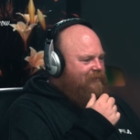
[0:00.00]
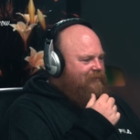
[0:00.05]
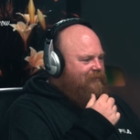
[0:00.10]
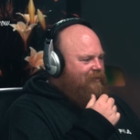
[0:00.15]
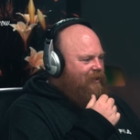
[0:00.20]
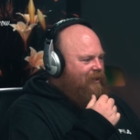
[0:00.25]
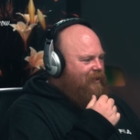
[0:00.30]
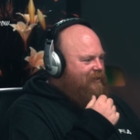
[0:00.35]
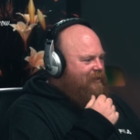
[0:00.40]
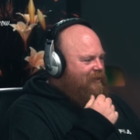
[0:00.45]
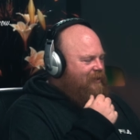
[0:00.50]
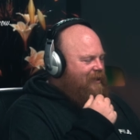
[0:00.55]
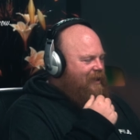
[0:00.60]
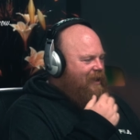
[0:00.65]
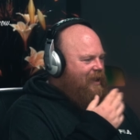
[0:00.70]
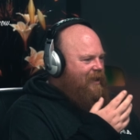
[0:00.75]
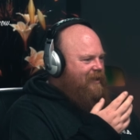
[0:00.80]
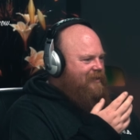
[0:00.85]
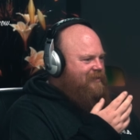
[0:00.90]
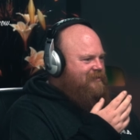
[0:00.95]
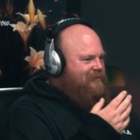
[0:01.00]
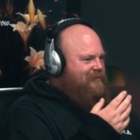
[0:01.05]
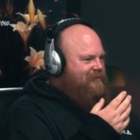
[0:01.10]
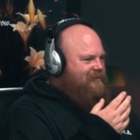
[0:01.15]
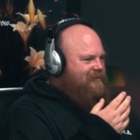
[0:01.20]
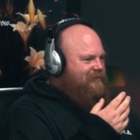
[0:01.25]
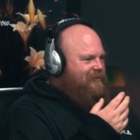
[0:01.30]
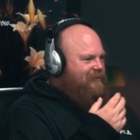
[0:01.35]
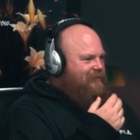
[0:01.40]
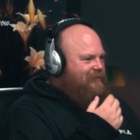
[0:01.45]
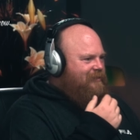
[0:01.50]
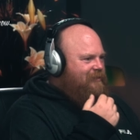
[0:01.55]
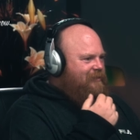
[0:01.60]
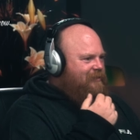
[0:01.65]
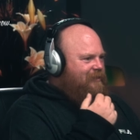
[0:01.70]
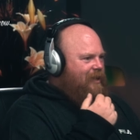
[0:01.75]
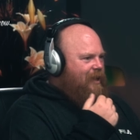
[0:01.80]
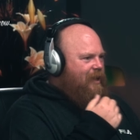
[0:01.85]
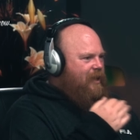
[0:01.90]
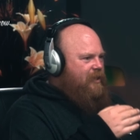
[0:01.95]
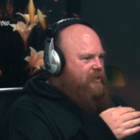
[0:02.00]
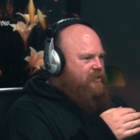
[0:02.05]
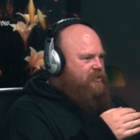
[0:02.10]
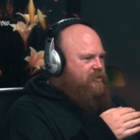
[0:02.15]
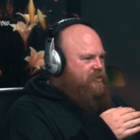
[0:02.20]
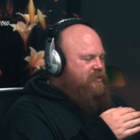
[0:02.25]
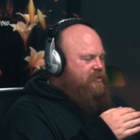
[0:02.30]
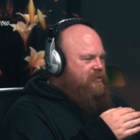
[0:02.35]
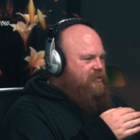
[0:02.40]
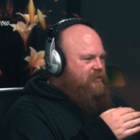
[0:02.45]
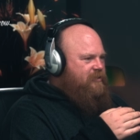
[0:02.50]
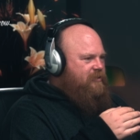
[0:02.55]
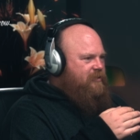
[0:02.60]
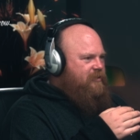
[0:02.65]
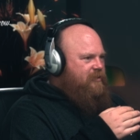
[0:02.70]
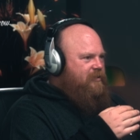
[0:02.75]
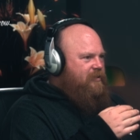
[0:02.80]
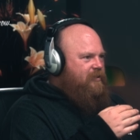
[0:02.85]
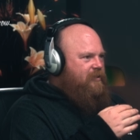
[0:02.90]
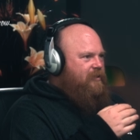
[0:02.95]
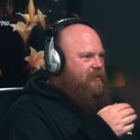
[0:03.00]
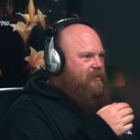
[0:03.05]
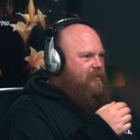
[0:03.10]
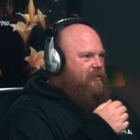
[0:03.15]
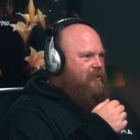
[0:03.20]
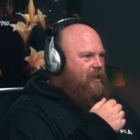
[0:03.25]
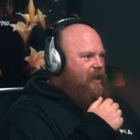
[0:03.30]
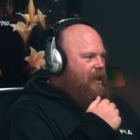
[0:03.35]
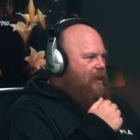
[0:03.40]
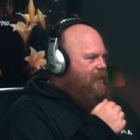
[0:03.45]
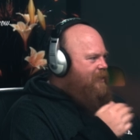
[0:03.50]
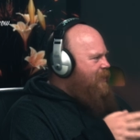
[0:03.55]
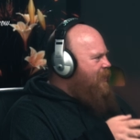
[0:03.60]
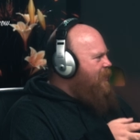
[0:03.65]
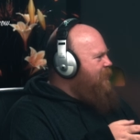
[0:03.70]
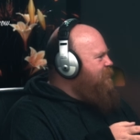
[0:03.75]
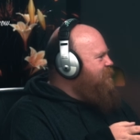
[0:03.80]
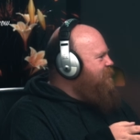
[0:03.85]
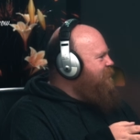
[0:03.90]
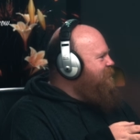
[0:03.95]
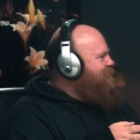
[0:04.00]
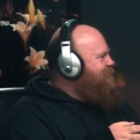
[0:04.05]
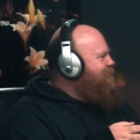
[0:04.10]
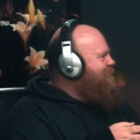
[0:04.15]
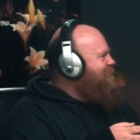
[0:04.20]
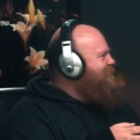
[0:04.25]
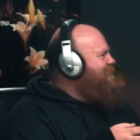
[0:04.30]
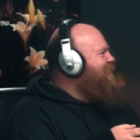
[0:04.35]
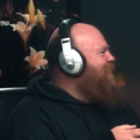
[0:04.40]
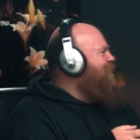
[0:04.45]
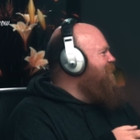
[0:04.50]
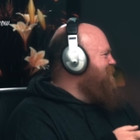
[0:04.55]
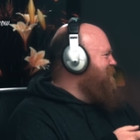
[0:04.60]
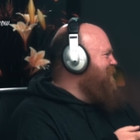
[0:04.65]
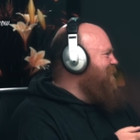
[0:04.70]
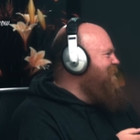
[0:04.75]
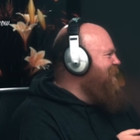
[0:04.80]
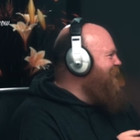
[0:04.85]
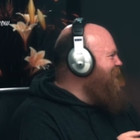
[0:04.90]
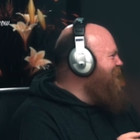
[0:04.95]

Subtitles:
Like X Ash Archangel or something